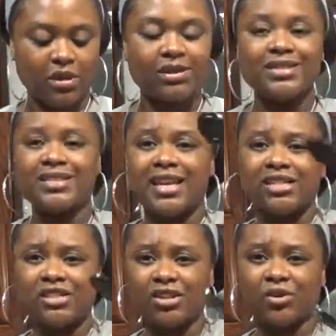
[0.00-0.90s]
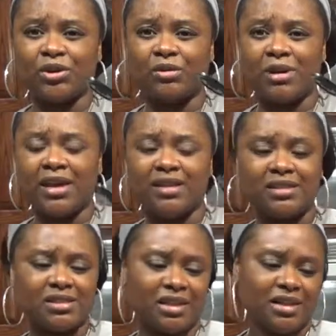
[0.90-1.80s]
This is actually Grill
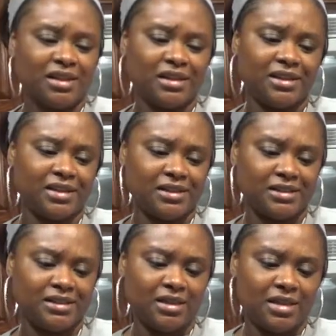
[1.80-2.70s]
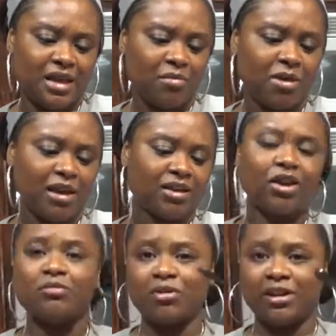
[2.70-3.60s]
Mates, and it is
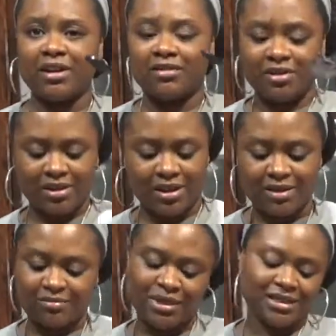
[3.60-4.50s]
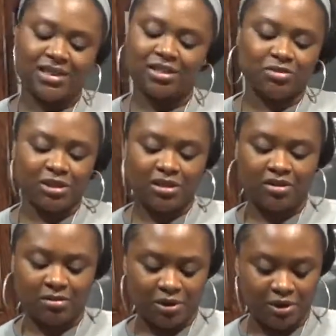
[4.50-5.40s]
backyard brick oven, but it tastes really good
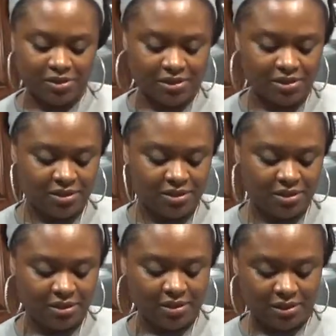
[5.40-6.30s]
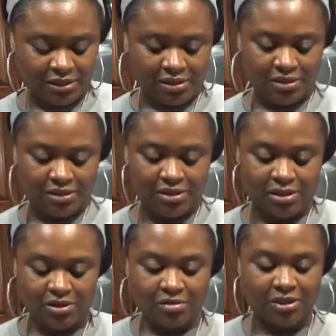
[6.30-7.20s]
on burgers. So
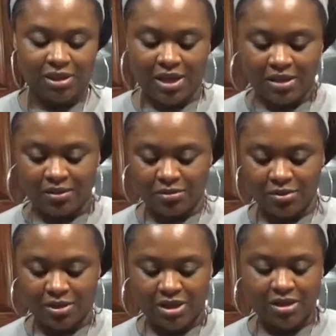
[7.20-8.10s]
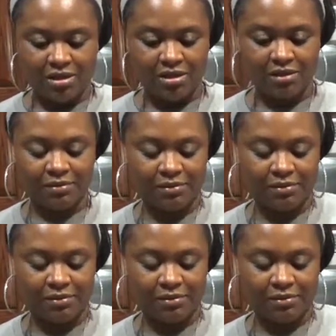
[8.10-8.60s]
I'm gonna add a little bit of that in there.